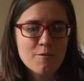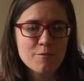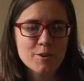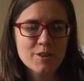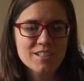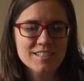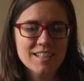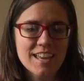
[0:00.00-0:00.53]

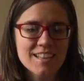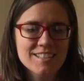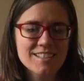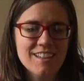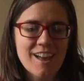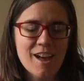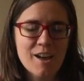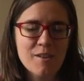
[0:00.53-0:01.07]
for this
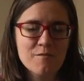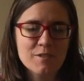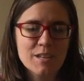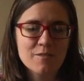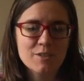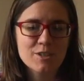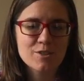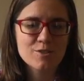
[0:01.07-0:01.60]
case, I've
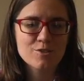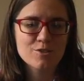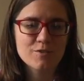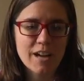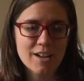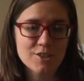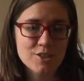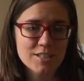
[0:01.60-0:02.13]
given you
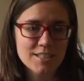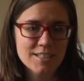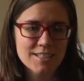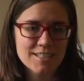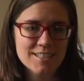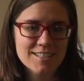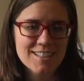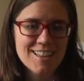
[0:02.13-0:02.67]

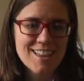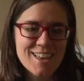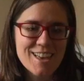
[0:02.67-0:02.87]
directions